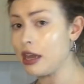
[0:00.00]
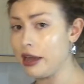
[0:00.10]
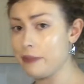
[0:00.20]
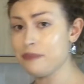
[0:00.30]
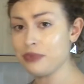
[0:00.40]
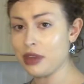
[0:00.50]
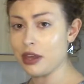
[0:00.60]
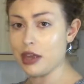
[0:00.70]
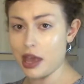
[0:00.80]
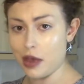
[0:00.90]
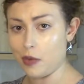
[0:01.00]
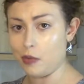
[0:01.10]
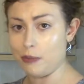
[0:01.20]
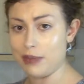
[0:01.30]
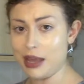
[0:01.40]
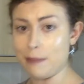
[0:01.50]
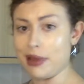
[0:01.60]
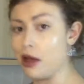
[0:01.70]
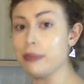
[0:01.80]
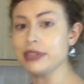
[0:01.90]
it would be a
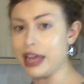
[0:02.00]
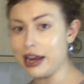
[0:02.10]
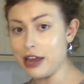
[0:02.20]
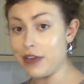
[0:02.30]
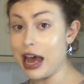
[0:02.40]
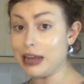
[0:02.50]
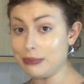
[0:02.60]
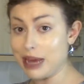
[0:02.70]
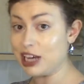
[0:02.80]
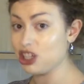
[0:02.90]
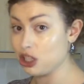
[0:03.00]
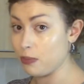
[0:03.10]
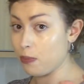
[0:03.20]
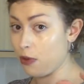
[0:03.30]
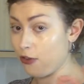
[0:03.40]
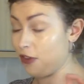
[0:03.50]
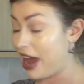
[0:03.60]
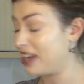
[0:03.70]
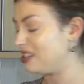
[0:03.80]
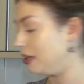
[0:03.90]
bit upsetting if I hadn't managed to
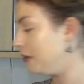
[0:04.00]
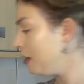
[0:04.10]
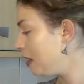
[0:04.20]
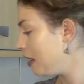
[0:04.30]
perfect it